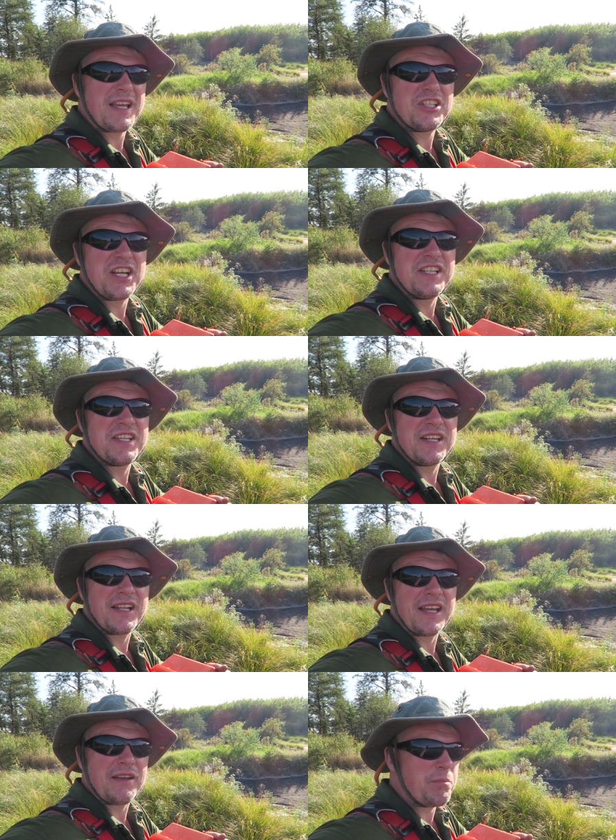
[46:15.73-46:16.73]
like you cheated.
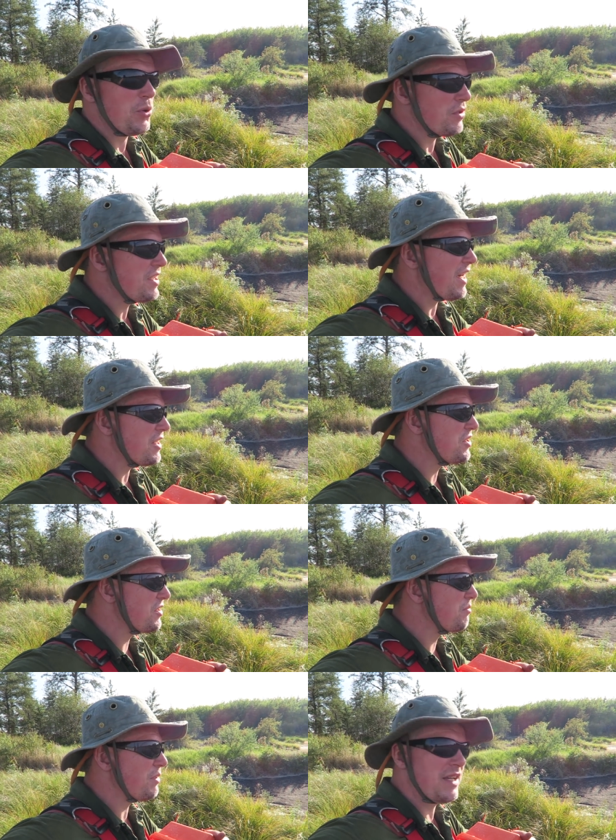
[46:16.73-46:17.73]
Like a portage
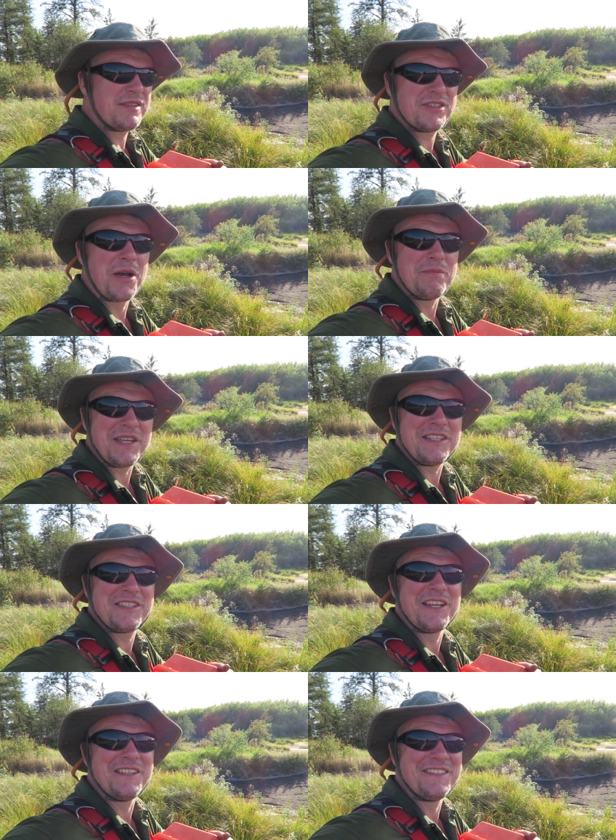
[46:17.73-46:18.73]
should be some
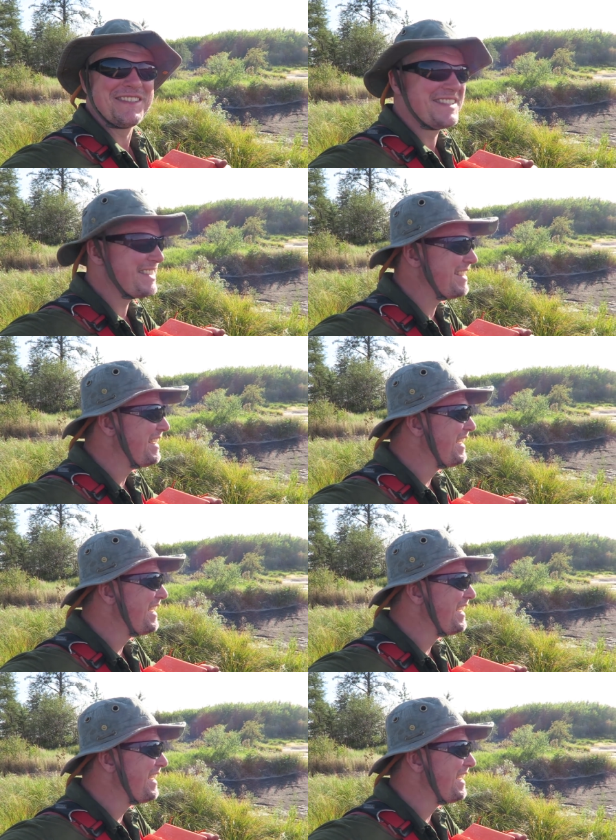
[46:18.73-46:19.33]
distance